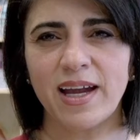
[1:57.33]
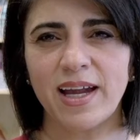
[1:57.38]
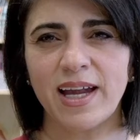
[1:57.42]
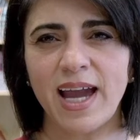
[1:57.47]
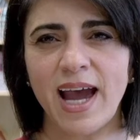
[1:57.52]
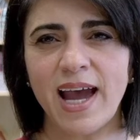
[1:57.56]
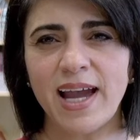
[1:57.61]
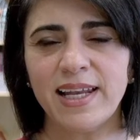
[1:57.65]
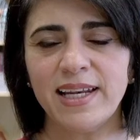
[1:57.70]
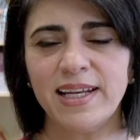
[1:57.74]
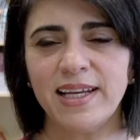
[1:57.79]

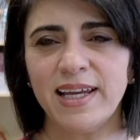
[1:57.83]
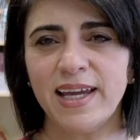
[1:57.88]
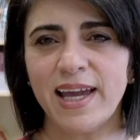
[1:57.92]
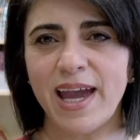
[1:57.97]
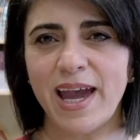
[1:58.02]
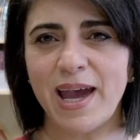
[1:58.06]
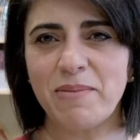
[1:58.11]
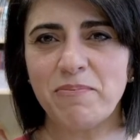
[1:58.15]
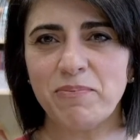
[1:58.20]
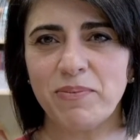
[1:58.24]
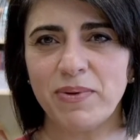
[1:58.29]
guiding
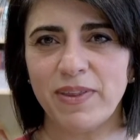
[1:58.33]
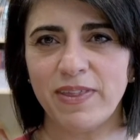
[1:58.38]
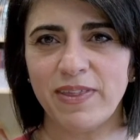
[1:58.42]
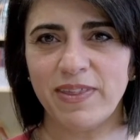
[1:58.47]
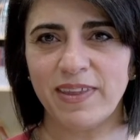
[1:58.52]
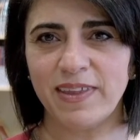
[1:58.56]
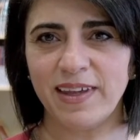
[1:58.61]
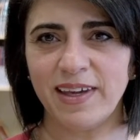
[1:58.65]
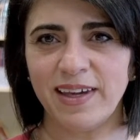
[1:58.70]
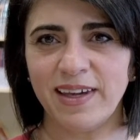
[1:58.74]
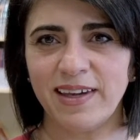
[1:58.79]

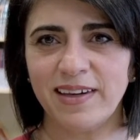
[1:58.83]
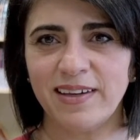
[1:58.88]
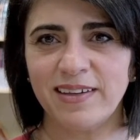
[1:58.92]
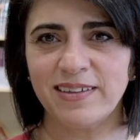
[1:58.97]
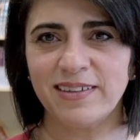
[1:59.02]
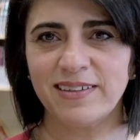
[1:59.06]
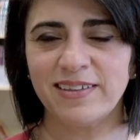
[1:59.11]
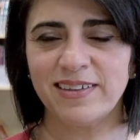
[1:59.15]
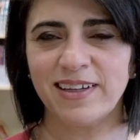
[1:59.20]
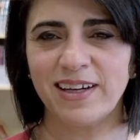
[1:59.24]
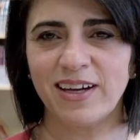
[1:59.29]
empathy
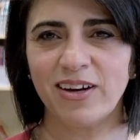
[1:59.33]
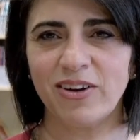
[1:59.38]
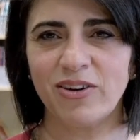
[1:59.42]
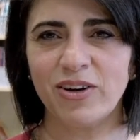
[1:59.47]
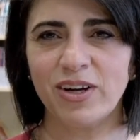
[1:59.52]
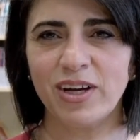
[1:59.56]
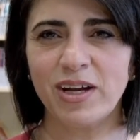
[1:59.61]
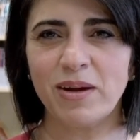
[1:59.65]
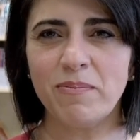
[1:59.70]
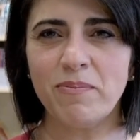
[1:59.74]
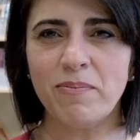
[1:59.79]

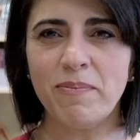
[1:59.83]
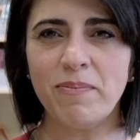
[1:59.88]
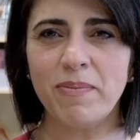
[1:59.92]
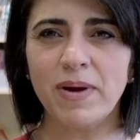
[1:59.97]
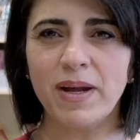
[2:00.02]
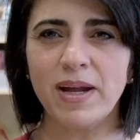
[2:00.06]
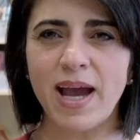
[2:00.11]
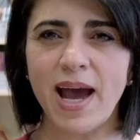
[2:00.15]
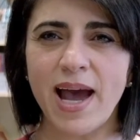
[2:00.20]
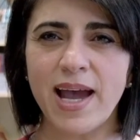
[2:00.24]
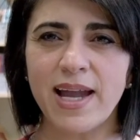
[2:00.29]
or gu-
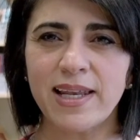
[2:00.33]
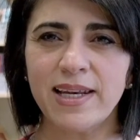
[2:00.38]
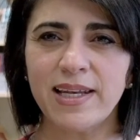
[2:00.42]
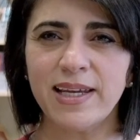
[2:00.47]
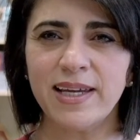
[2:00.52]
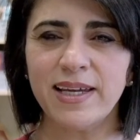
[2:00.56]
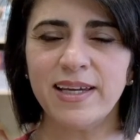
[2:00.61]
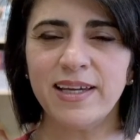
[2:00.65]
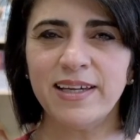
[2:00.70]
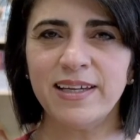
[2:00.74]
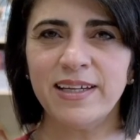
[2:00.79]

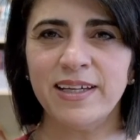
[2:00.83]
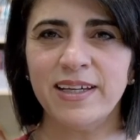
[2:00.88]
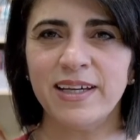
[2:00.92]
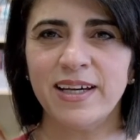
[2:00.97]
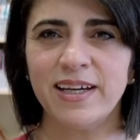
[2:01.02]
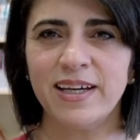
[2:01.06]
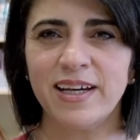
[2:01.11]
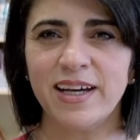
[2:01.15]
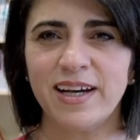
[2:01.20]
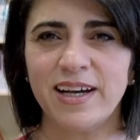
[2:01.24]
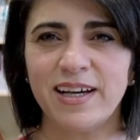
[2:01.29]
guiding
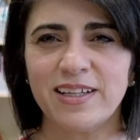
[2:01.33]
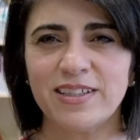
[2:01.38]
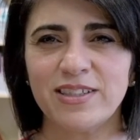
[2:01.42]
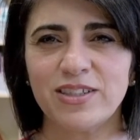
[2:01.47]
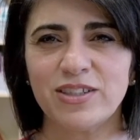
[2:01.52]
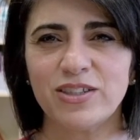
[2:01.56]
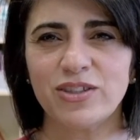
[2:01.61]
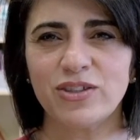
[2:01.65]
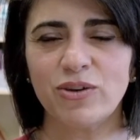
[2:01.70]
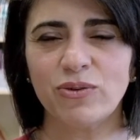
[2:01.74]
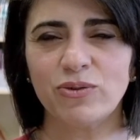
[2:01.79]
uh,
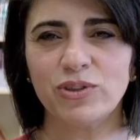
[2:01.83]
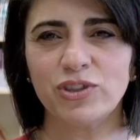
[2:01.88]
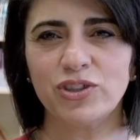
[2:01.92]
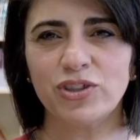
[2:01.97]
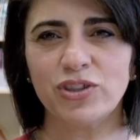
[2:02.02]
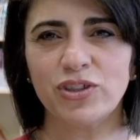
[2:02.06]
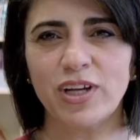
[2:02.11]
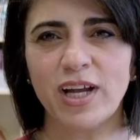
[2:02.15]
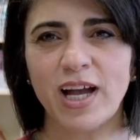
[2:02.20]
social